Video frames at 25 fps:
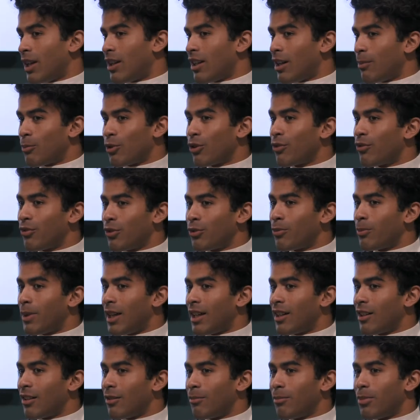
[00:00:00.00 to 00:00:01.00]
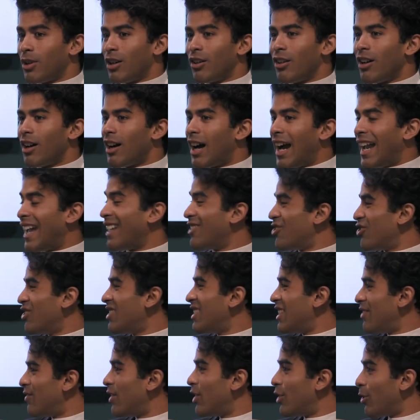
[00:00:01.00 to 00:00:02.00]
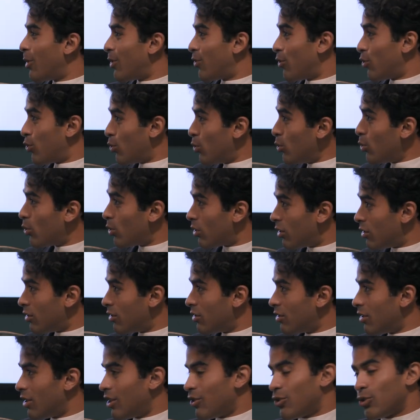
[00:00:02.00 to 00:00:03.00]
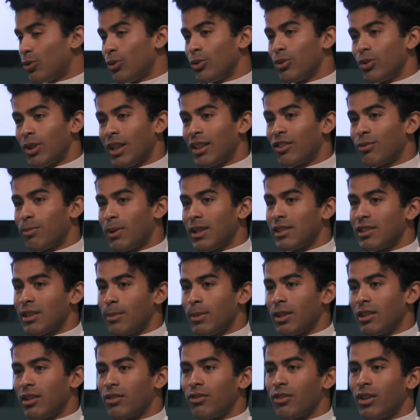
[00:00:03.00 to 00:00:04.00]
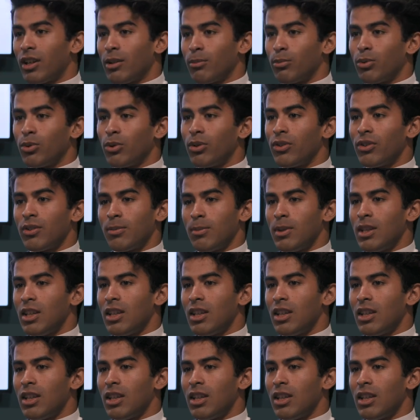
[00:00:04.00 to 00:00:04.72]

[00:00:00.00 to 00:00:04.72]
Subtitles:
maker, I'm not a filmmaker, but I just see video as a tool to express something that's very important to